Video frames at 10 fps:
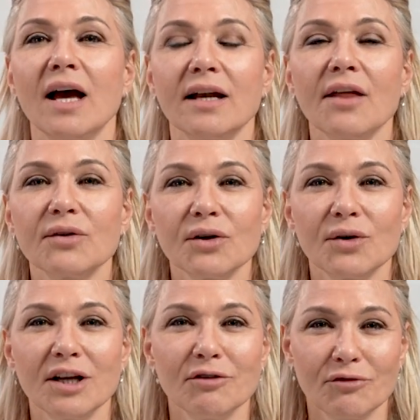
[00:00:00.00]
Another
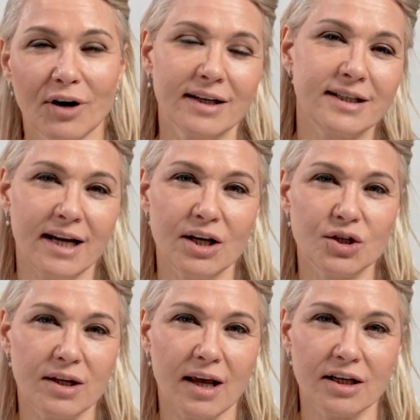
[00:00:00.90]
ingredient for
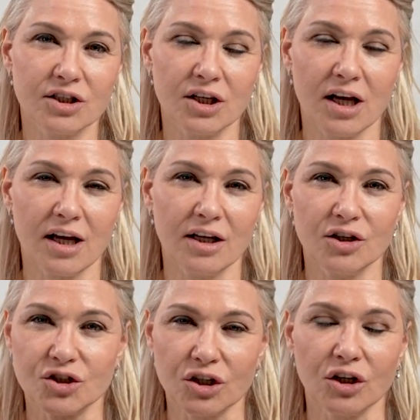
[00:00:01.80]
anti-aging that
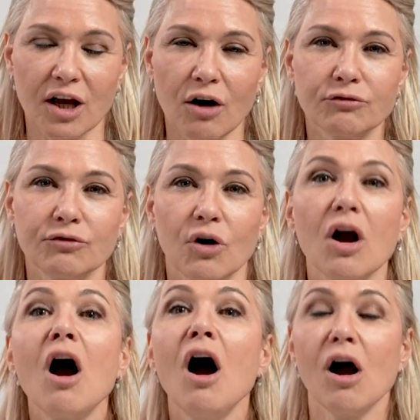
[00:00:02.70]
you should look out
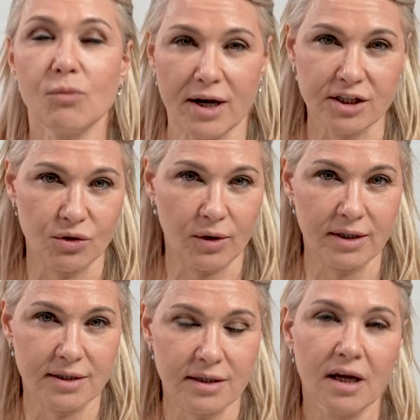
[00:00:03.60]
for are
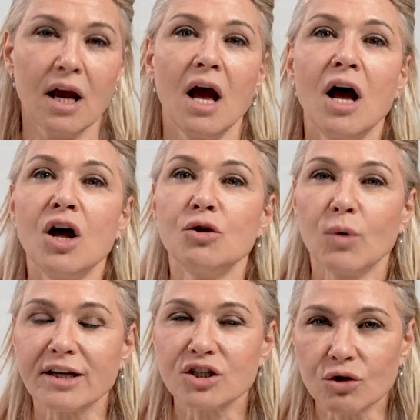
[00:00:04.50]
retinoids.
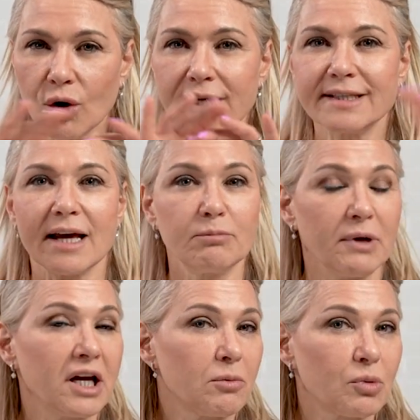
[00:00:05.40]
Retinoids, that
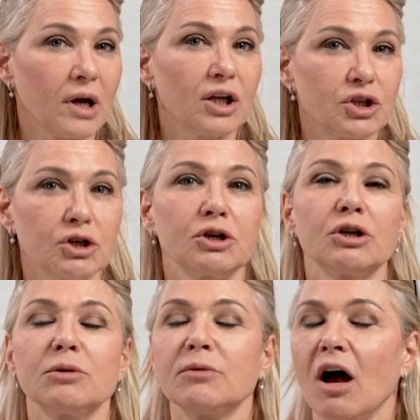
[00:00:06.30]
big umbrella
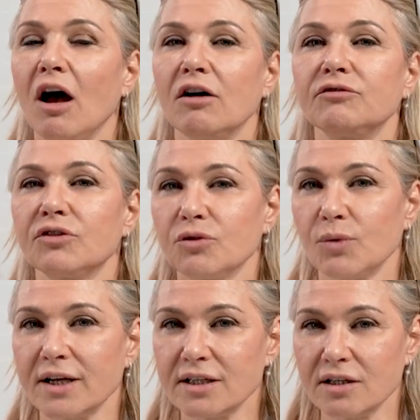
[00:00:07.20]
term of the
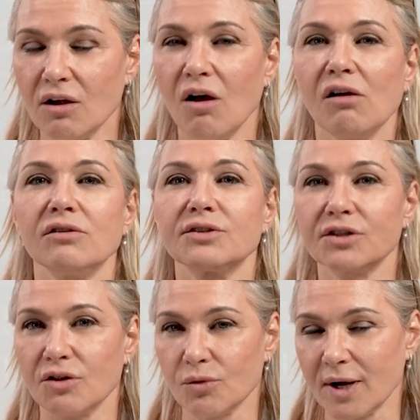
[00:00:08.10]
retinols,
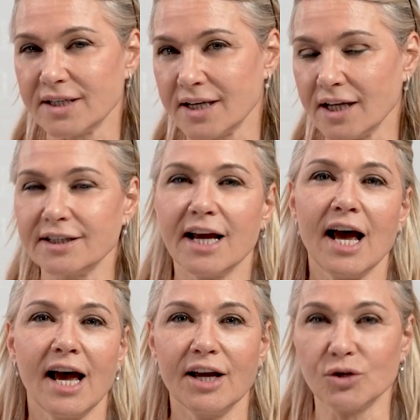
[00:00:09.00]
the
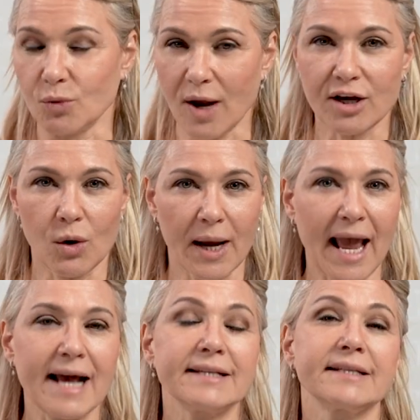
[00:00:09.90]
retinaldehyde or retinoic
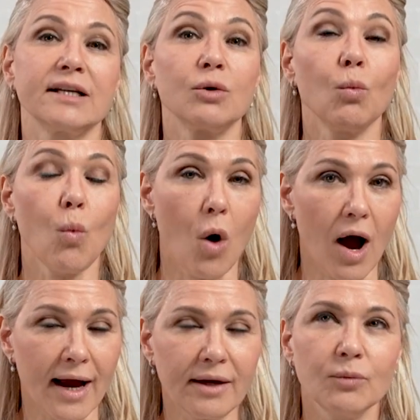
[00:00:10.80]
acid.
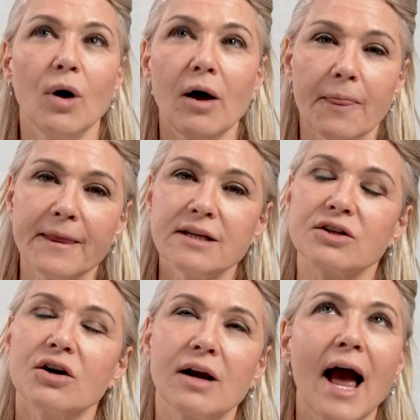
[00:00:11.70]
Why? Well, these
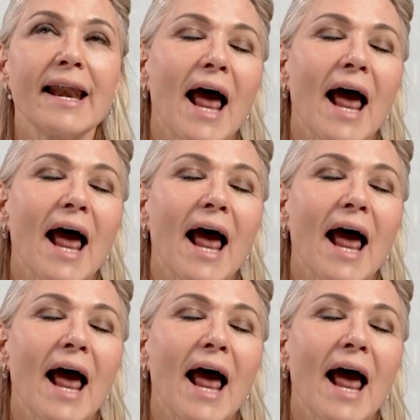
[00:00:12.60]
are,